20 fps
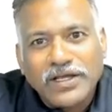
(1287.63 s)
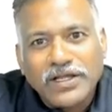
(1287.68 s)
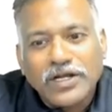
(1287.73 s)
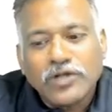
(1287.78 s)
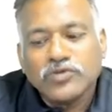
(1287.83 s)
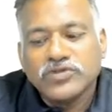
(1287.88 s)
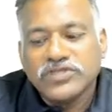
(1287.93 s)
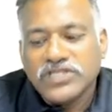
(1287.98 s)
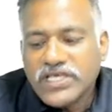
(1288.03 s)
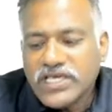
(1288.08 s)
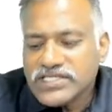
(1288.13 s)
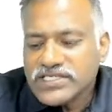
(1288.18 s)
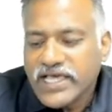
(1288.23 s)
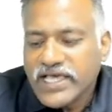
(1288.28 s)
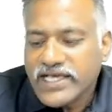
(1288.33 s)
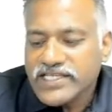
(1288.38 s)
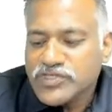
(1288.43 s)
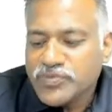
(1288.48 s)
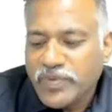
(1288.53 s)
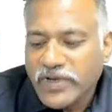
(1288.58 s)
Now, these
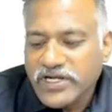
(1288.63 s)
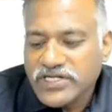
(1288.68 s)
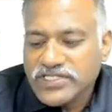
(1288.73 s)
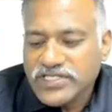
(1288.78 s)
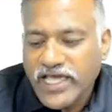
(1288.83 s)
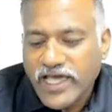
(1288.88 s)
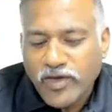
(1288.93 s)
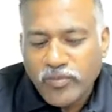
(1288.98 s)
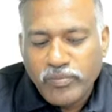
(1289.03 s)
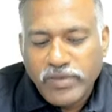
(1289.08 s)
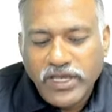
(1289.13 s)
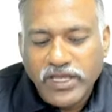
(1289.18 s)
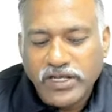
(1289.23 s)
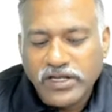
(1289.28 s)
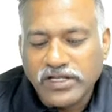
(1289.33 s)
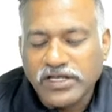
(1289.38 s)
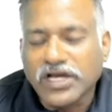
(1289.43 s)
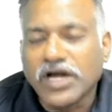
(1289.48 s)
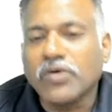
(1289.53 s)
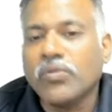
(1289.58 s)
aspects have
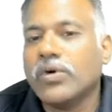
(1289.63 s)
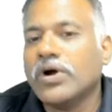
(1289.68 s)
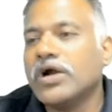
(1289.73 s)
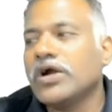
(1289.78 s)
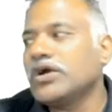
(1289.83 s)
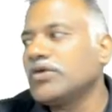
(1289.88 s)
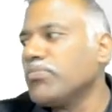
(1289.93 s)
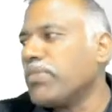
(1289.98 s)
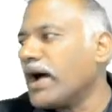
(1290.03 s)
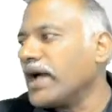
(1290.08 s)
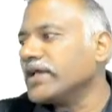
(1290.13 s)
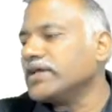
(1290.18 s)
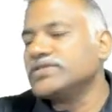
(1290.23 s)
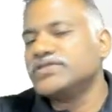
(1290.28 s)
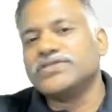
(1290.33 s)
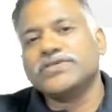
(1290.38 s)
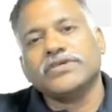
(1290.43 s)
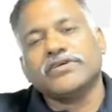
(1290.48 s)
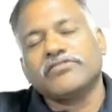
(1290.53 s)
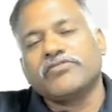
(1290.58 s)
been covered by
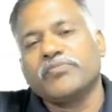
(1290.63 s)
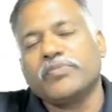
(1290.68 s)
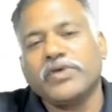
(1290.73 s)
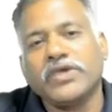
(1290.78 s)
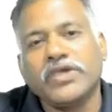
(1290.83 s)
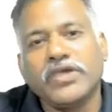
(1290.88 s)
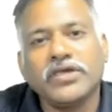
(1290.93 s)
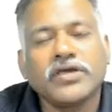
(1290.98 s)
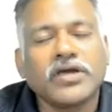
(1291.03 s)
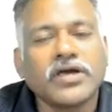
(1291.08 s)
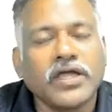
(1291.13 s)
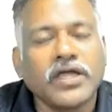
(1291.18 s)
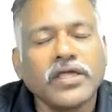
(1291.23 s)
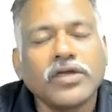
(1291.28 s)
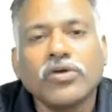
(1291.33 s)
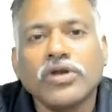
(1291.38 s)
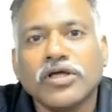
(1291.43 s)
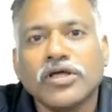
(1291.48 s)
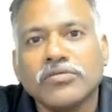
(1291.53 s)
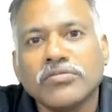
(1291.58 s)
CFP
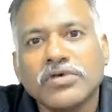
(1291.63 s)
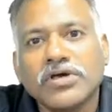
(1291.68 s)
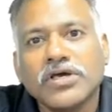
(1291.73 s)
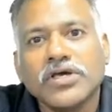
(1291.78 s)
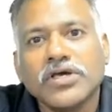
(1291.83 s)
curriculum.